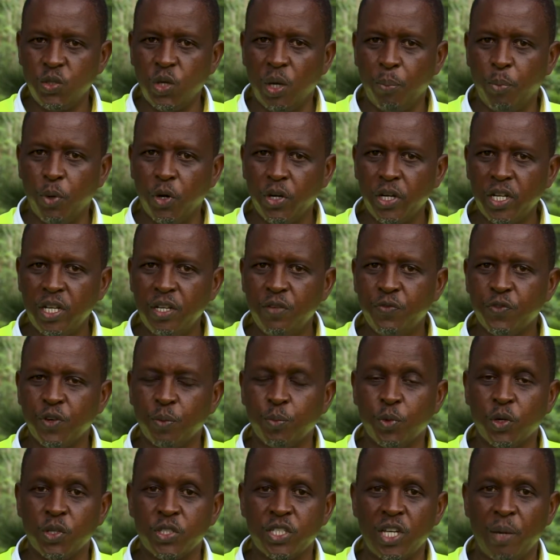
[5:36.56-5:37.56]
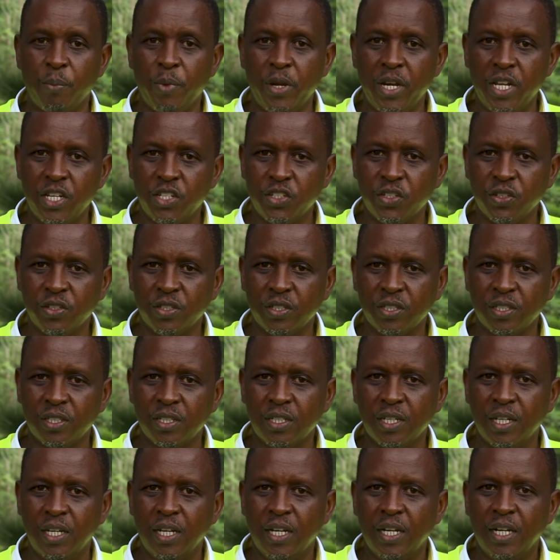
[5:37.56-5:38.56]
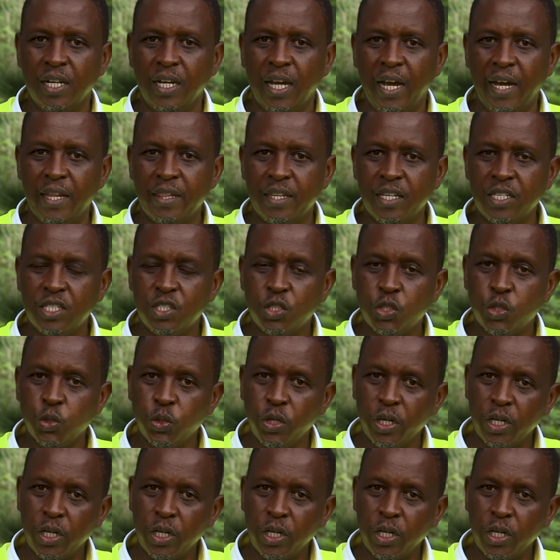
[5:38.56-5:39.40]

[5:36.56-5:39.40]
your body from contamination. And this should